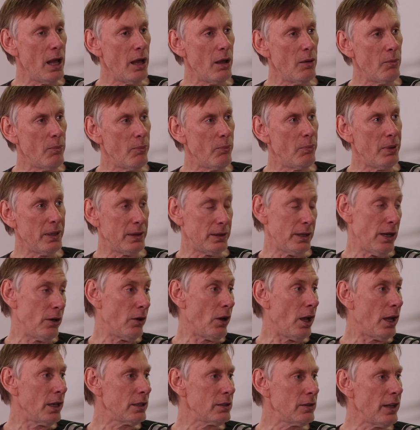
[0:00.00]
But they're
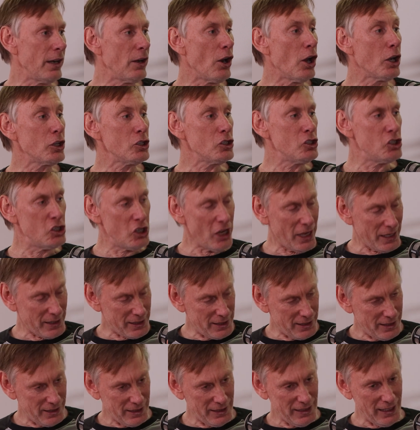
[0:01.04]
not. They're not
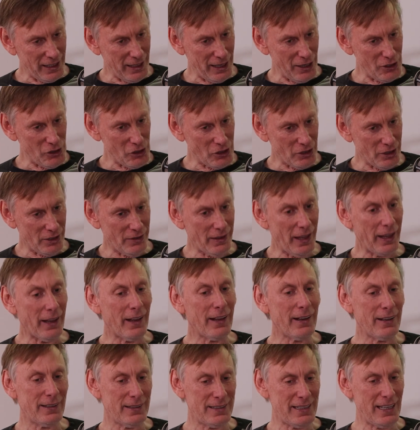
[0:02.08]
just teenagers. They're
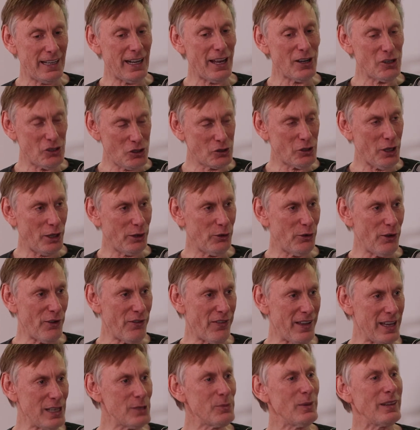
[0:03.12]
teenagers going through a
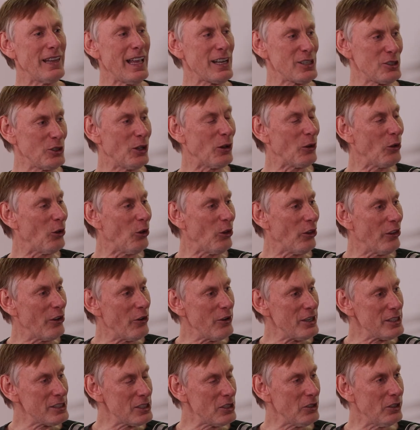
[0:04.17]
phase, but that's not all there
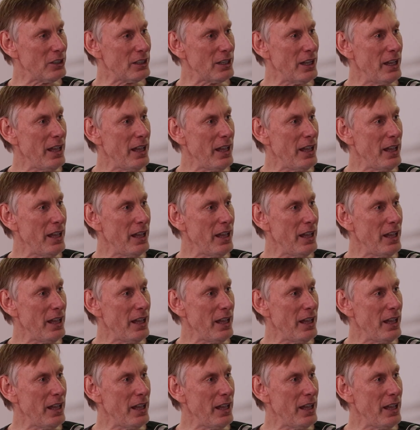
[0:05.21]
is to it.